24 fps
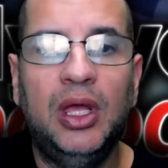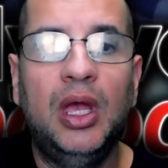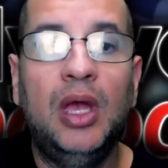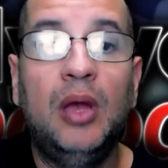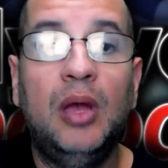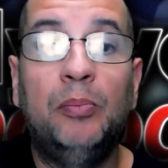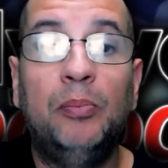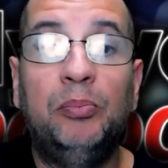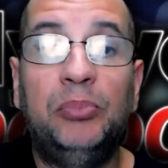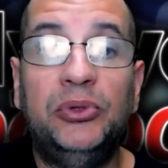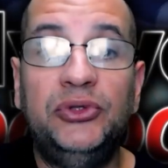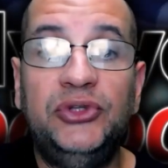
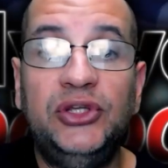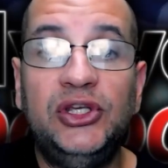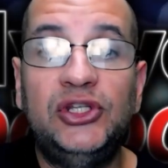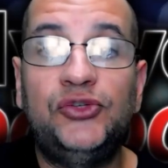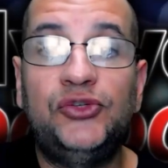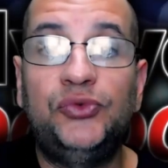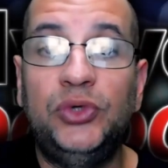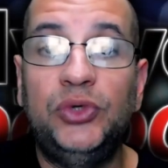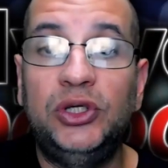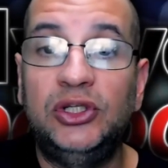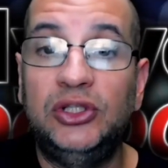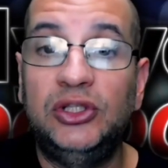But this
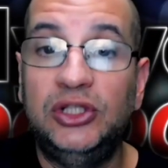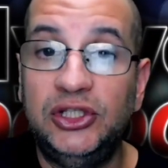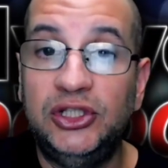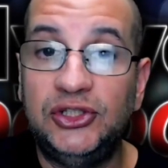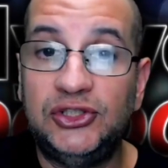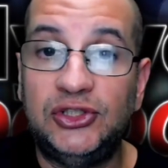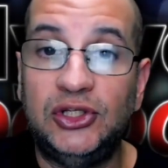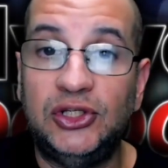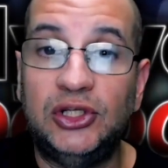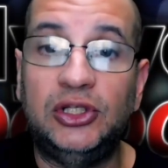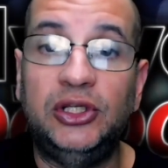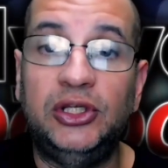
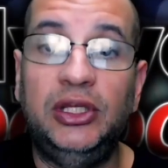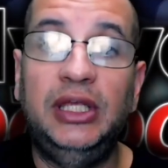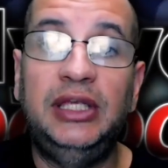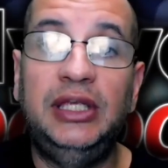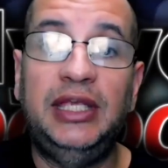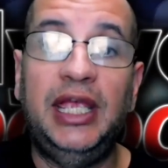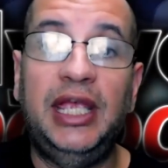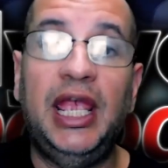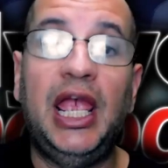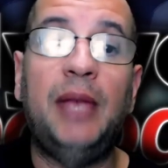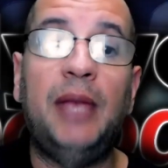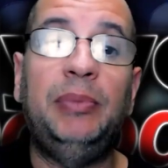realistically
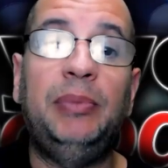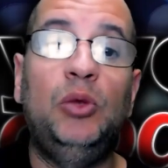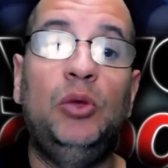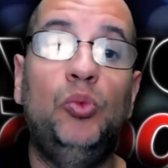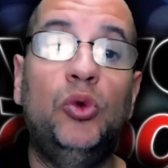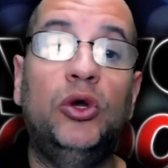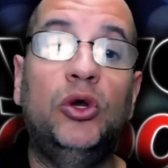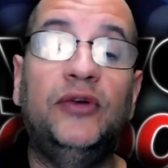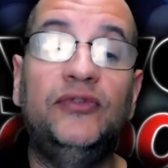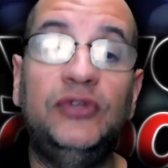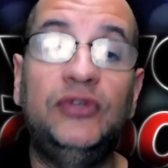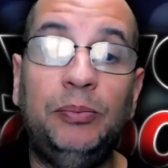can be one
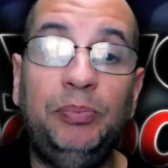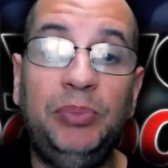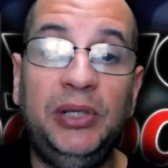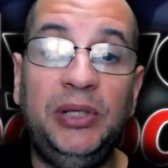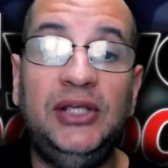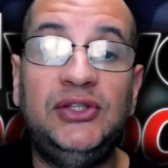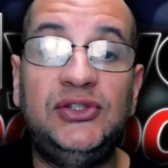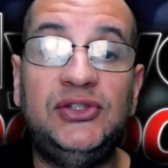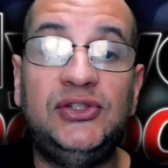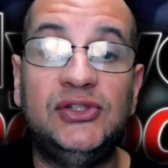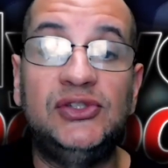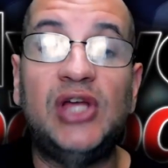of the
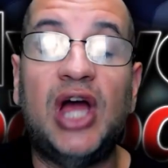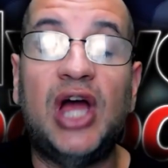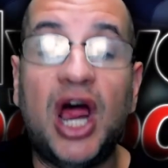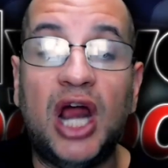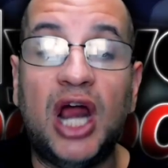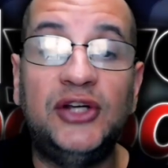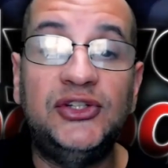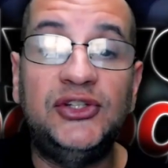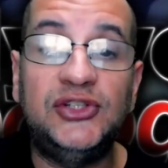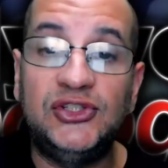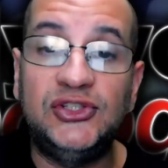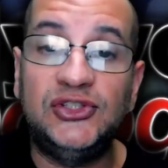pieces our
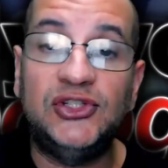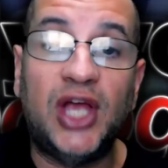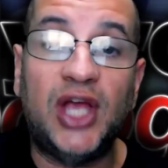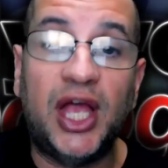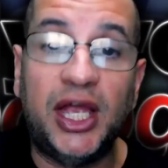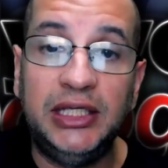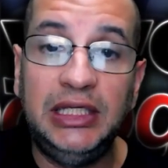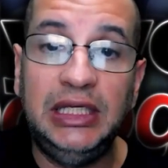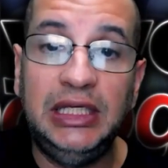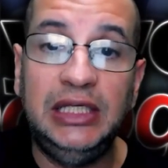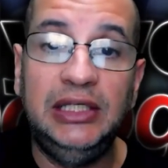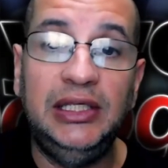
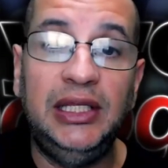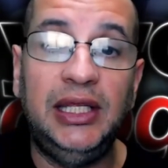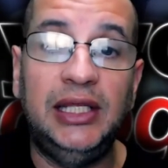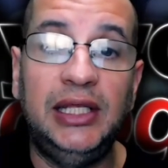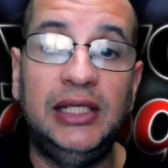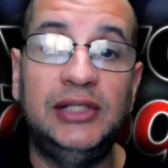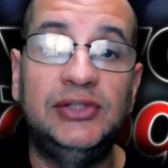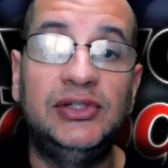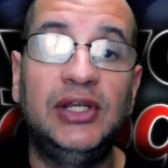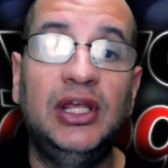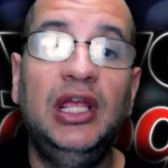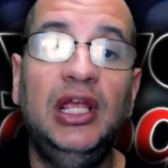society needs
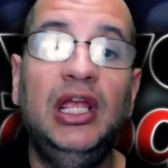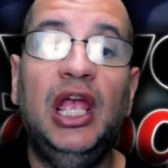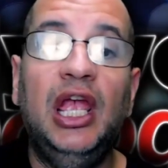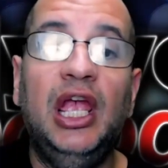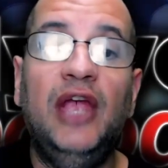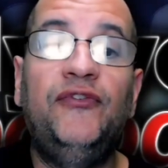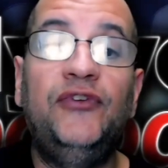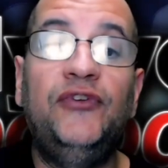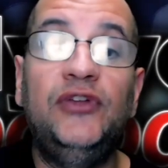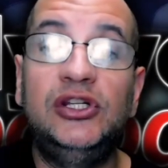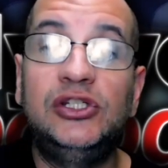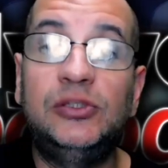if
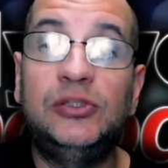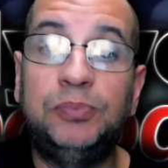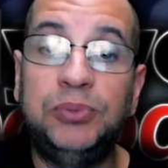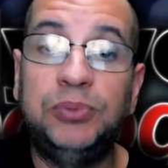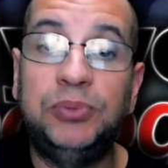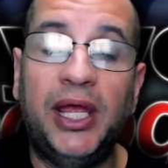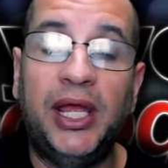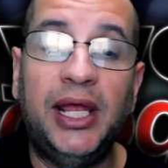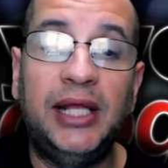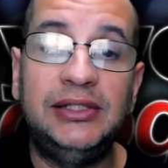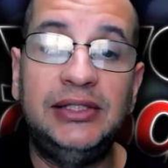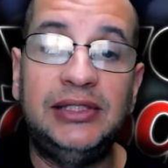it is
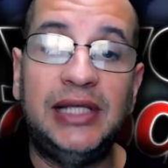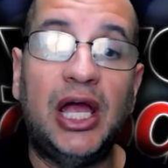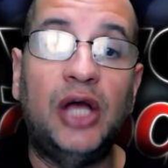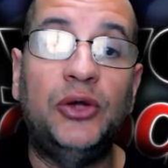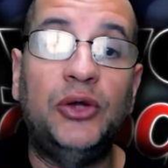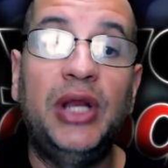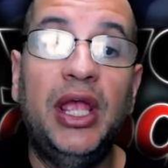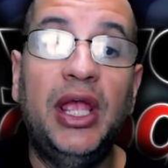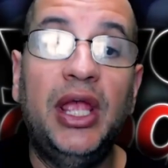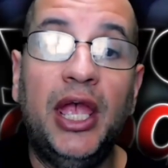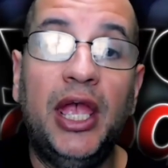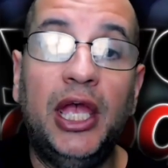planned out
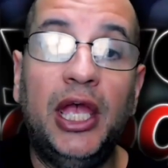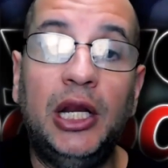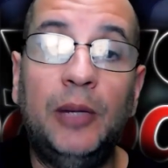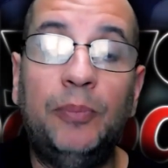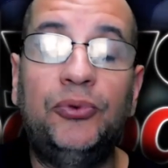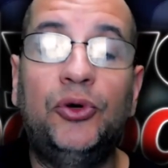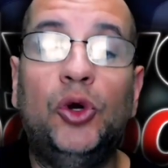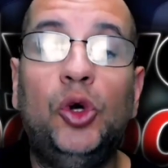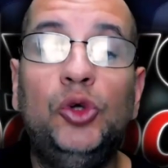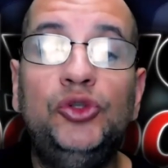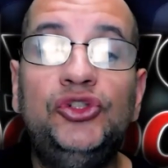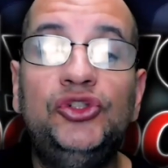and
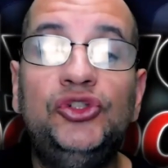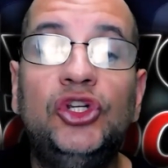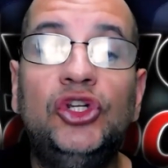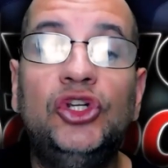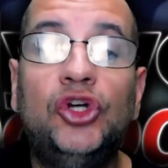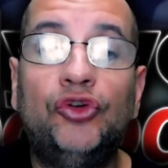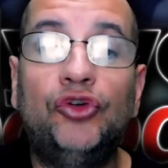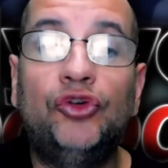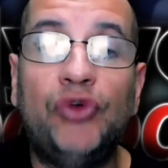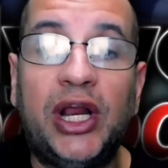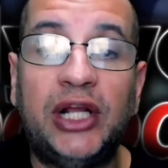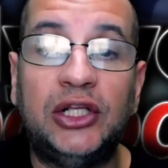approached
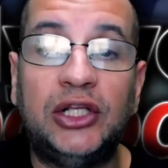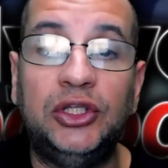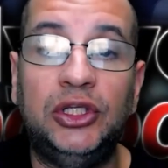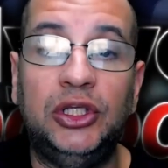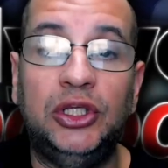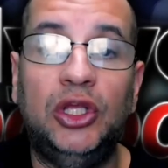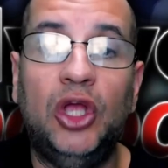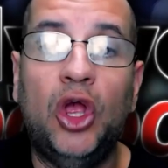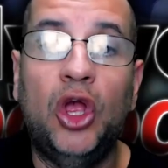correctly.